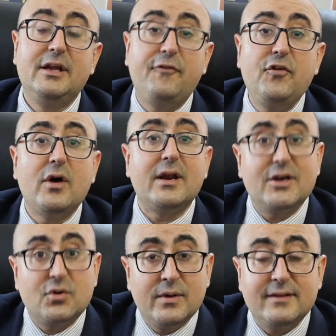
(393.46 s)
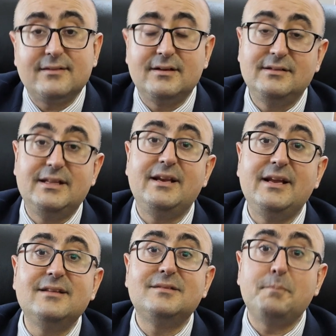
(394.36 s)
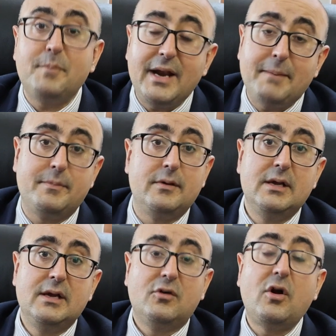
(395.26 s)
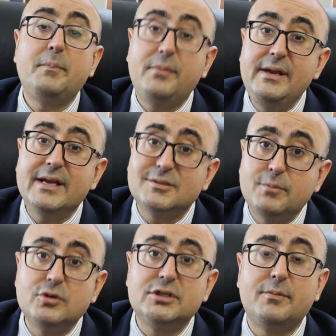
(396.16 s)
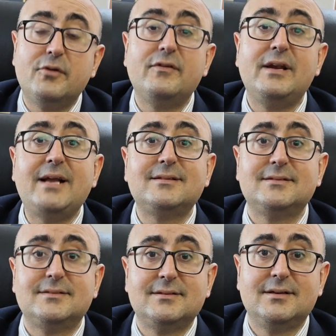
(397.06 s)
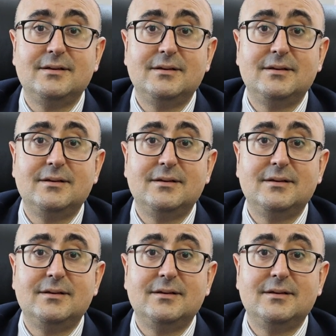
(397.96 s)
If you are at risk, there is PrEP, called pre-exposure prophylaxis.